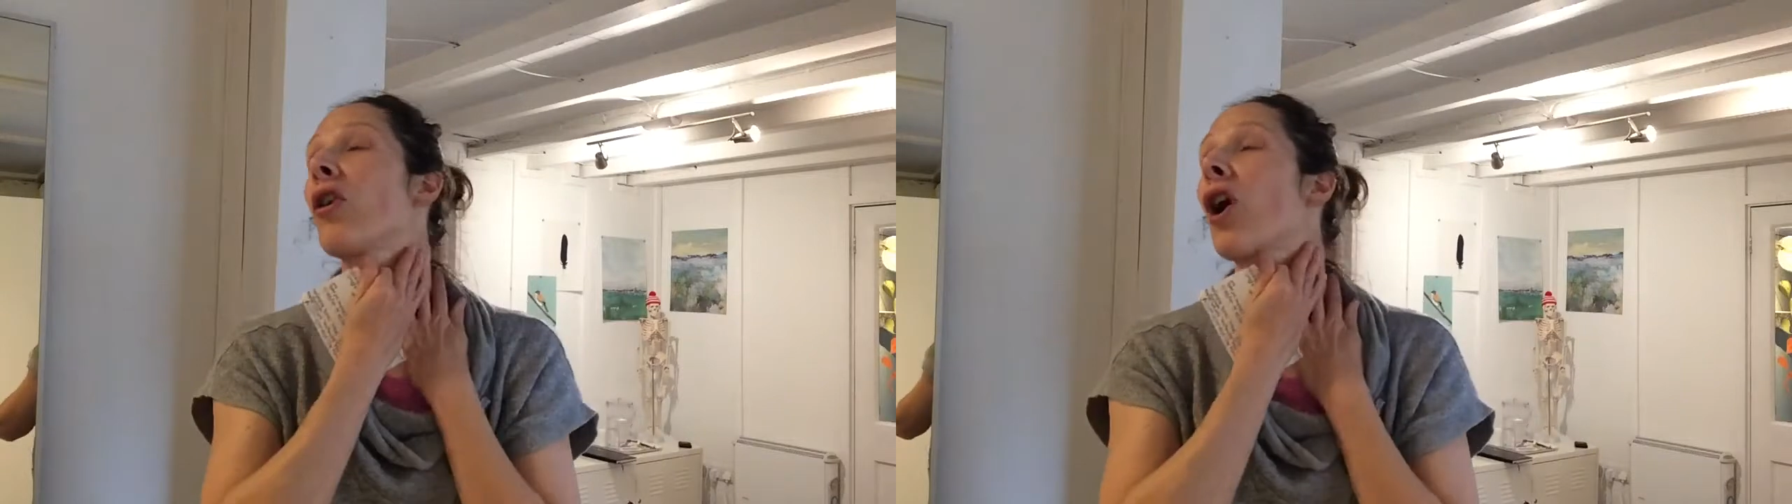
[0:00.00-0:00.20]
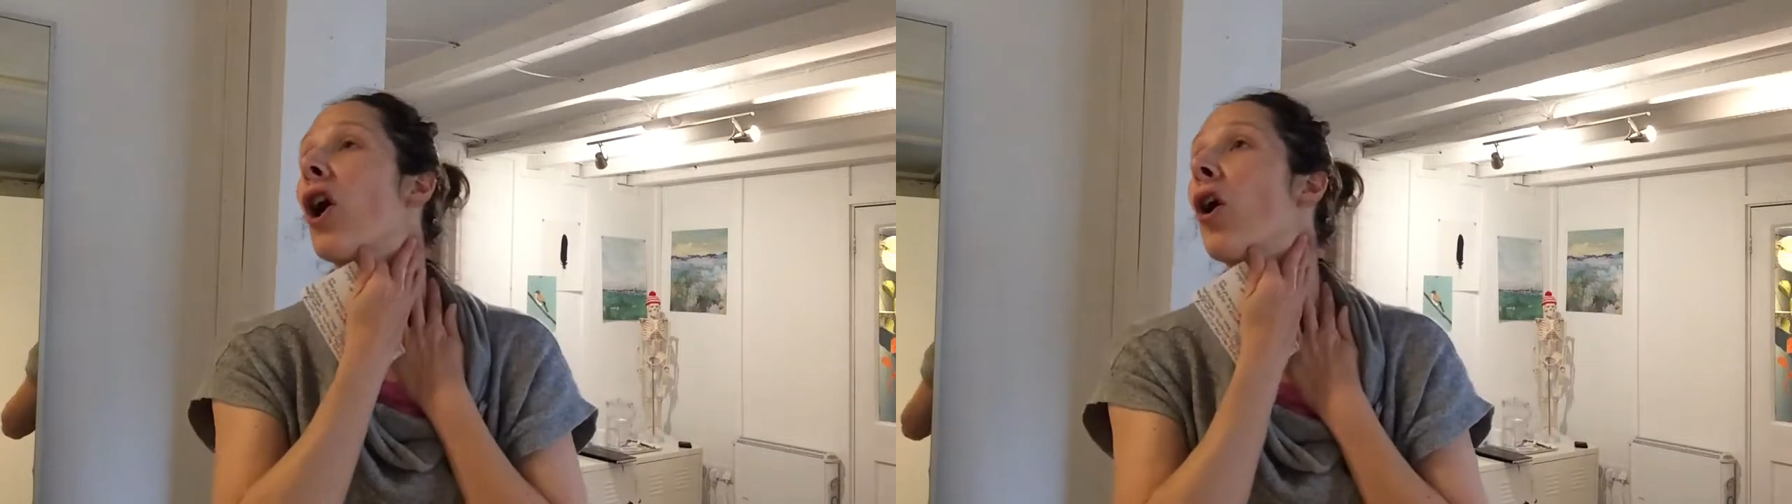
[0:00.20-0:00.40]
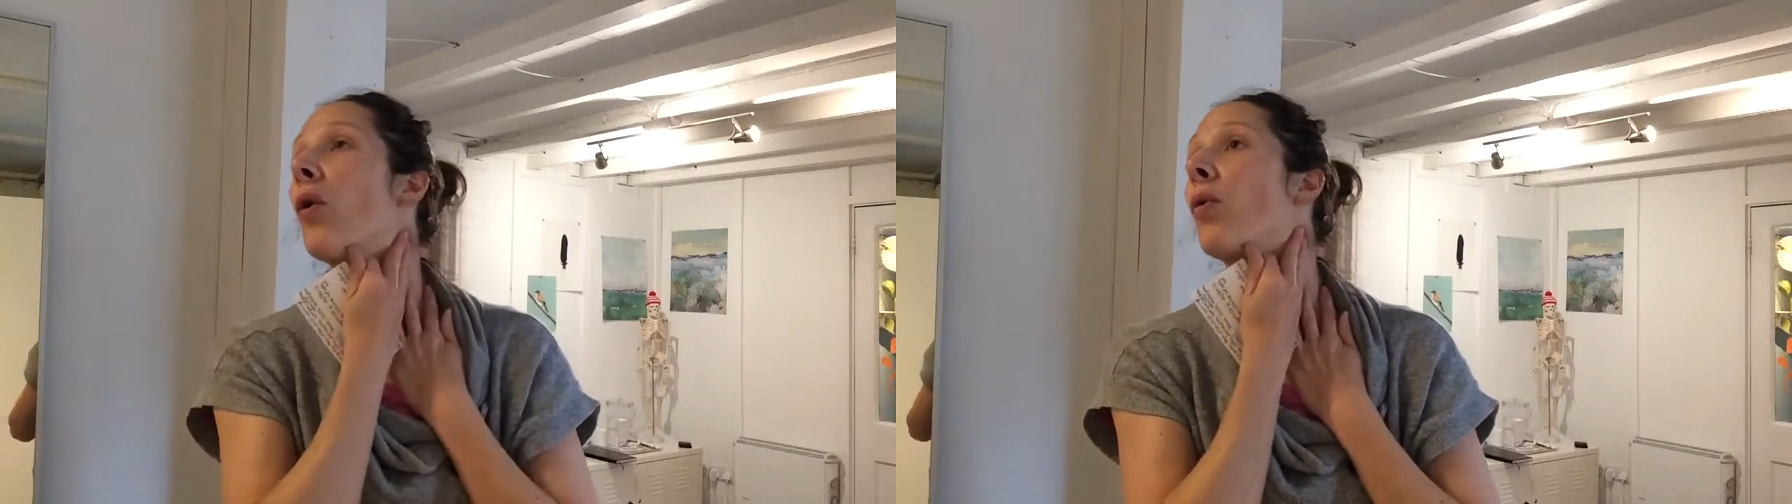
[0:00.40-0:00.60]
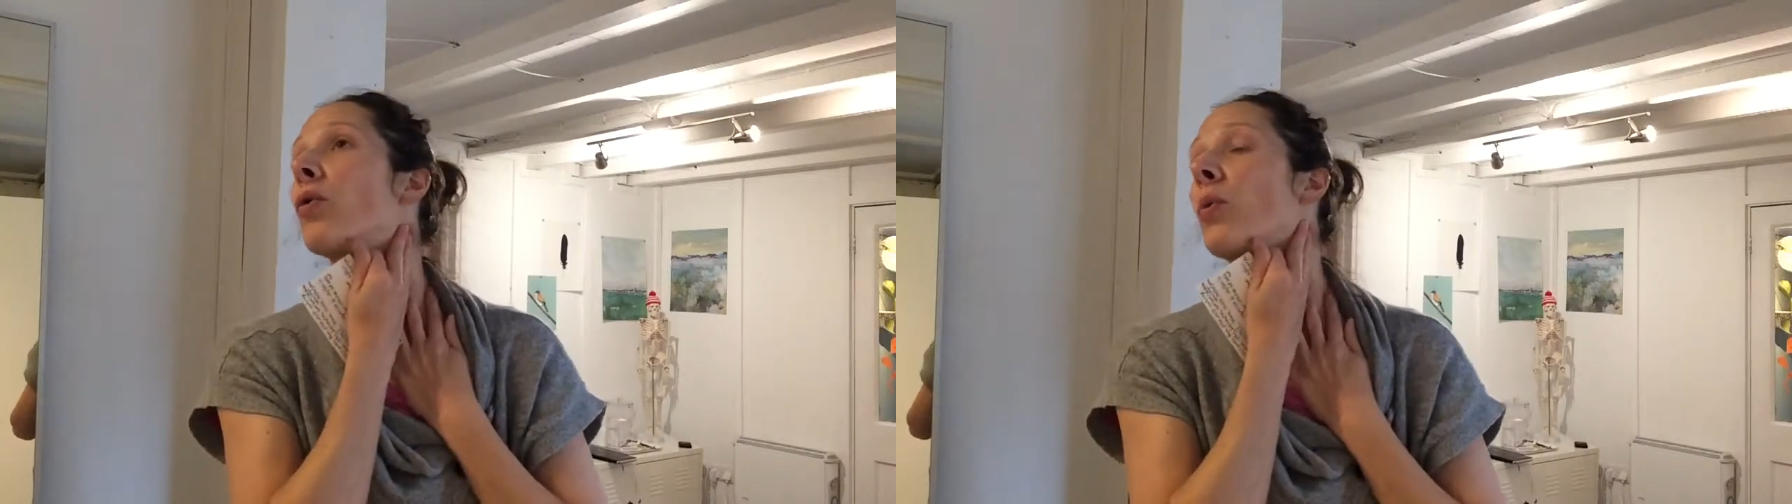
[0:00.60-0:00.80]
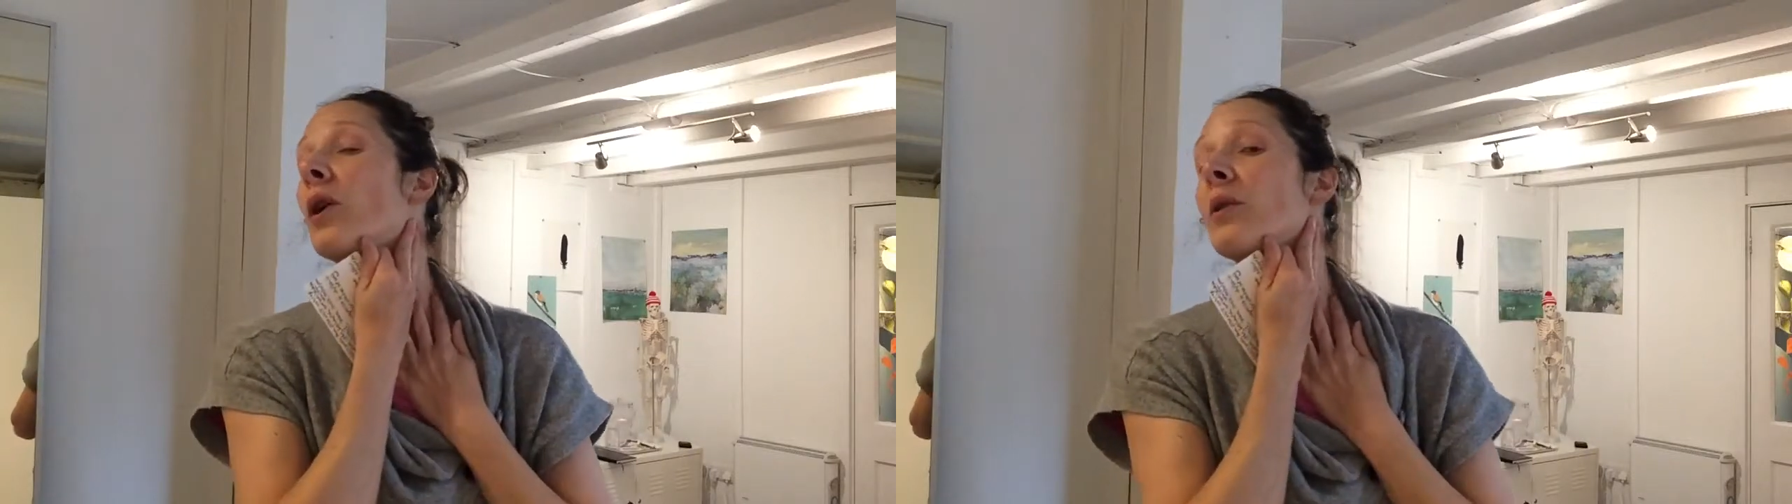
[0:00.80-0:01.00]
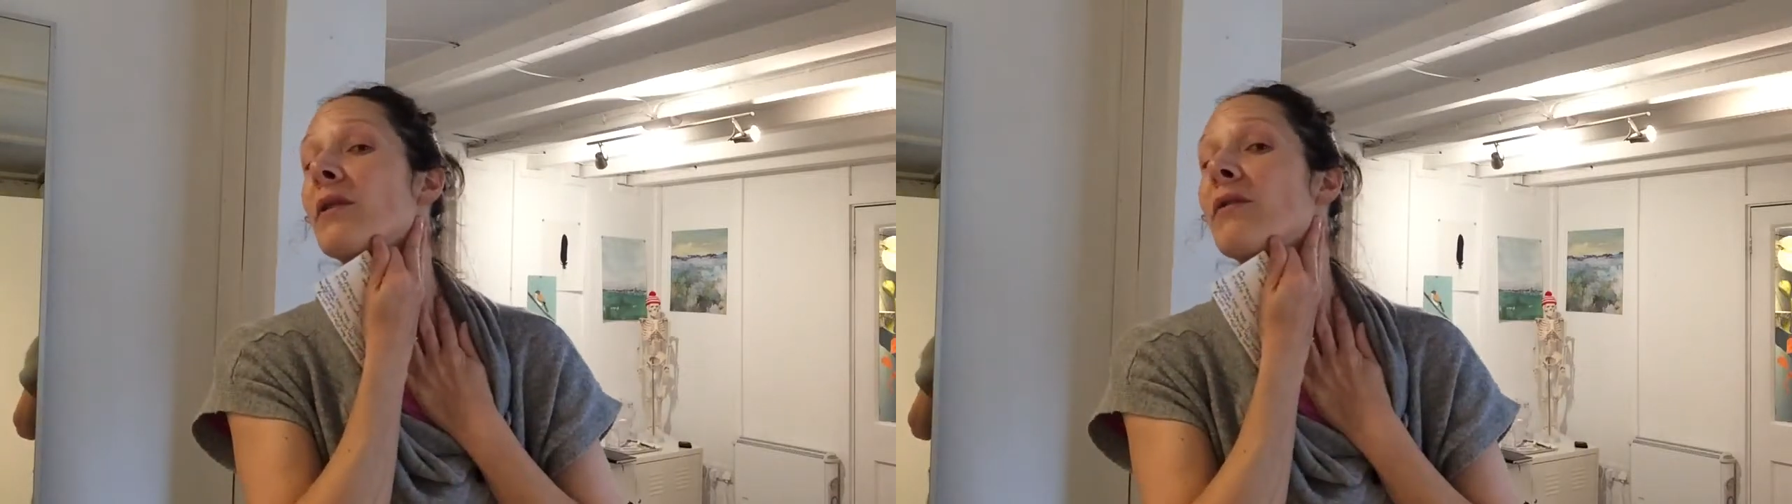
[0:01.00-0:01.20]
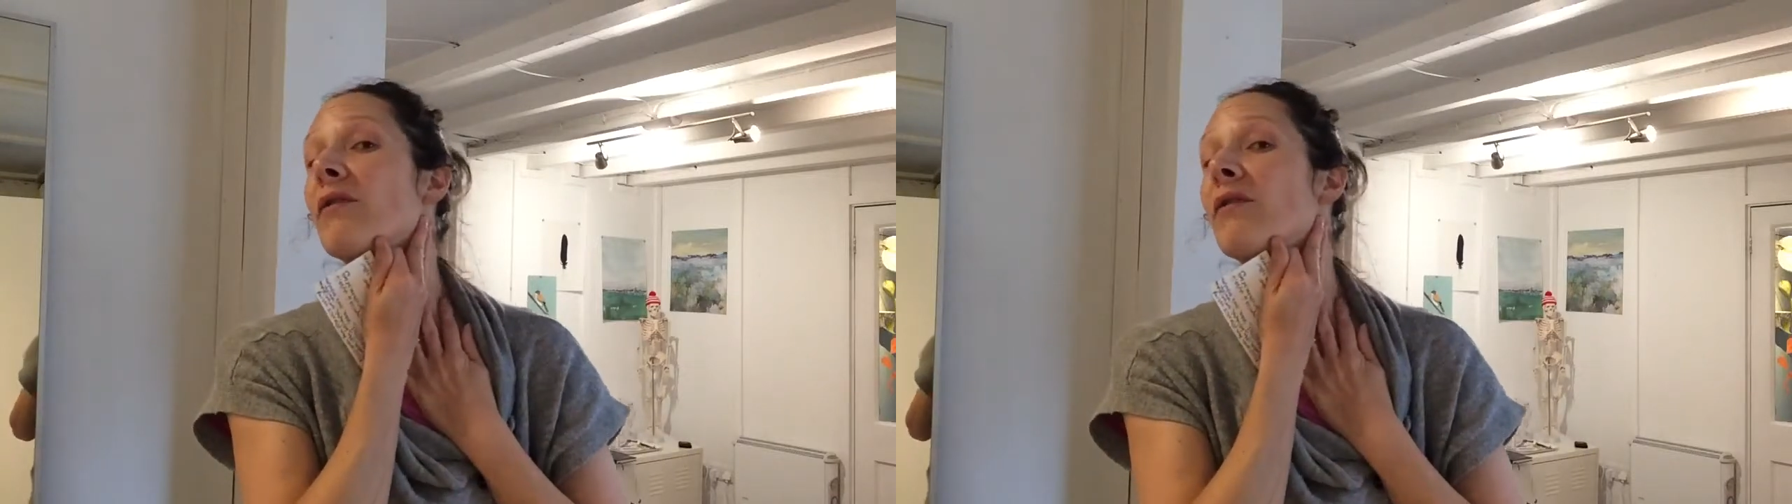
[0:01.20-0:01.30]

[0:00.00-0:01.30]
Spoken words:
hold work with a